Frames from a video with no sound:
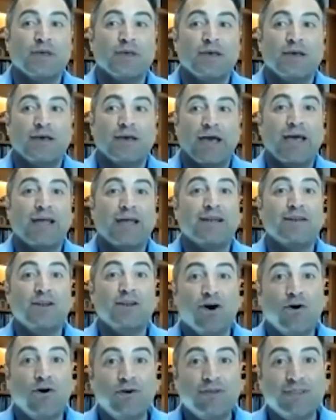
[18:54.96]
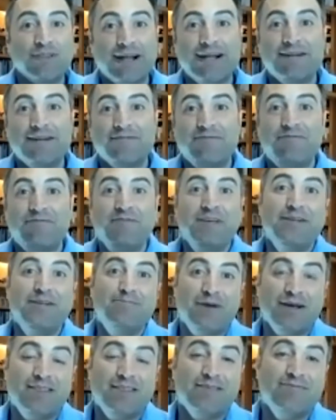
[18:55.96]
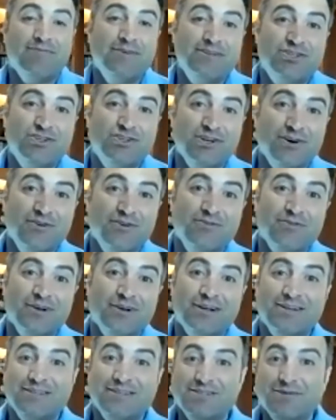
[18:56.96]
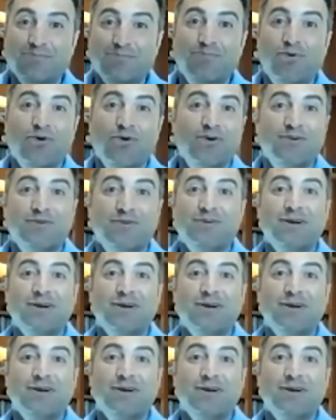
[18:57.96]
and knowing that I had to feed my 3 children and support